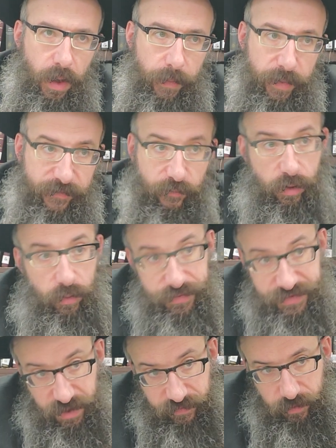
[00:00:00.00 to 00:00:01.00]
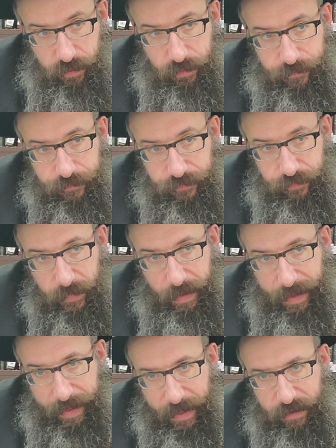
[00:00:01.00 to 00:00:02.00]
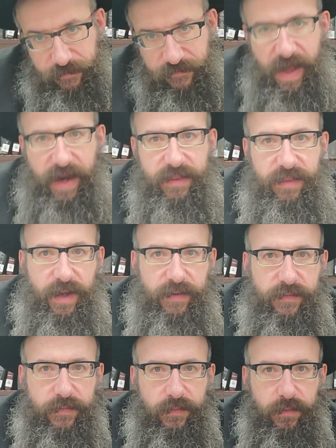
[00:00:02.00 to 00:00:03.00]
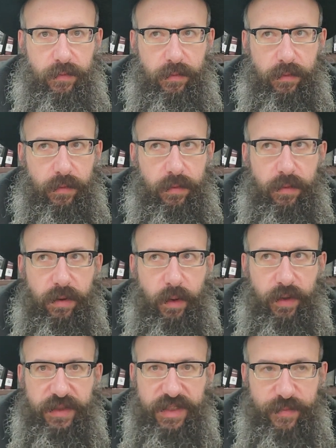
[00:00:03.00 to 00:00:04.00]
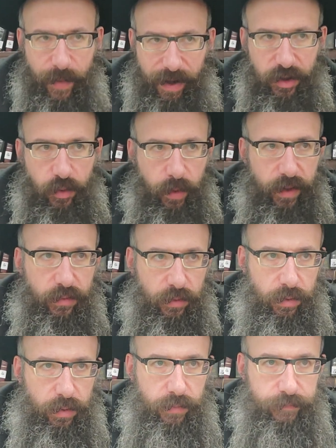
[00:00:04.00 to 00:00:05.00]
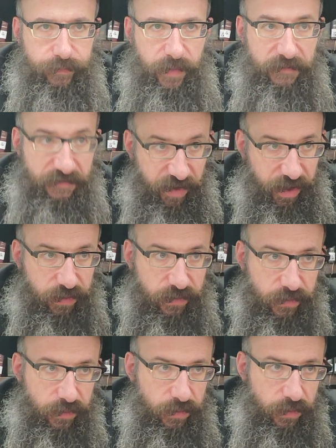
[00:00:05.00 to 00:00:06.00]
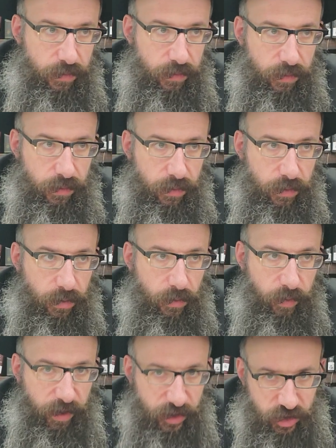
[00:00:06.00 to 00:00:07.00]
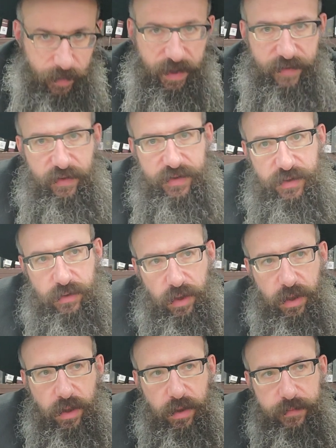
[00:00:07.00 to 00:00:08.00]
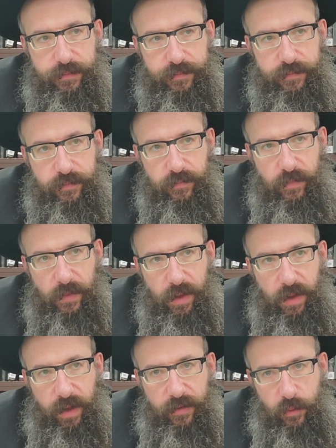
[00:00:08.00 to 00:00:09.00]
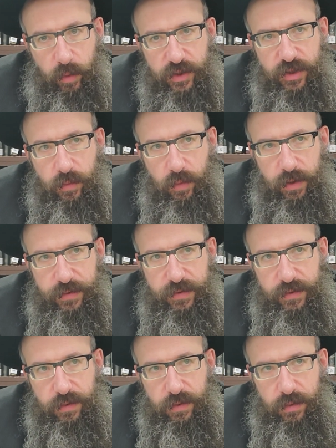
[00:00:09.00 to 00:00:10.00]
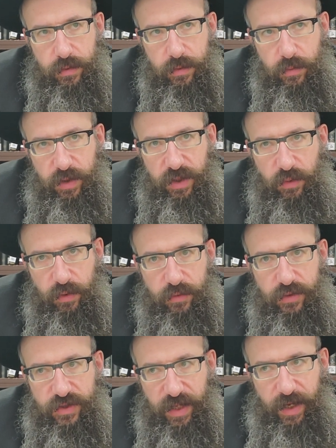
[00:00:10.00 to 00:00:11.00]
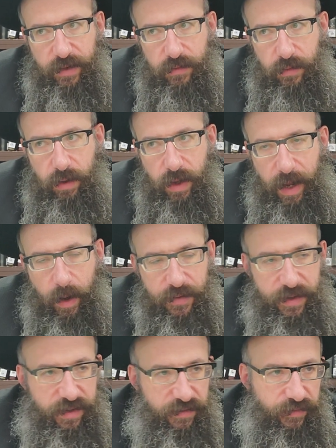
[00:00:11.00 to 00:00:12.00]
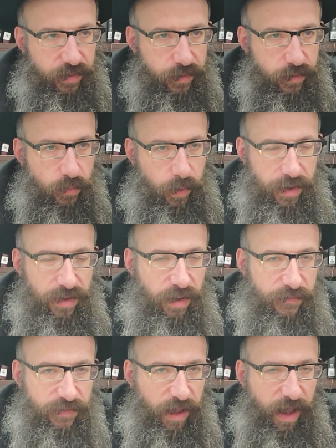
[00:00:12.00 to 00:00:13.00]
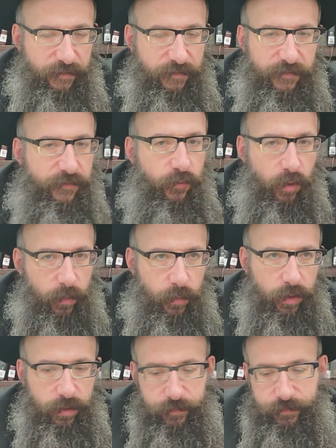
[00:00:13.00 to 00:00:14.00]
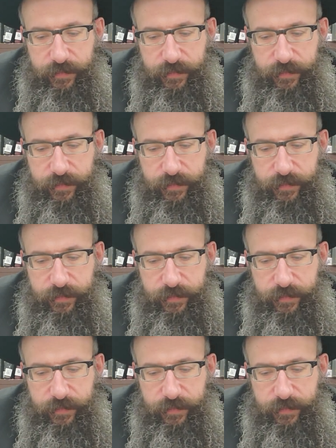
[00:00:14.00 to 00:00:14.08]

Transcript: before it was given, and the fact that there was this monumental event where Hashem gave us the Torah. And the question was, we need to understand, how are they different? Why do you have to have formal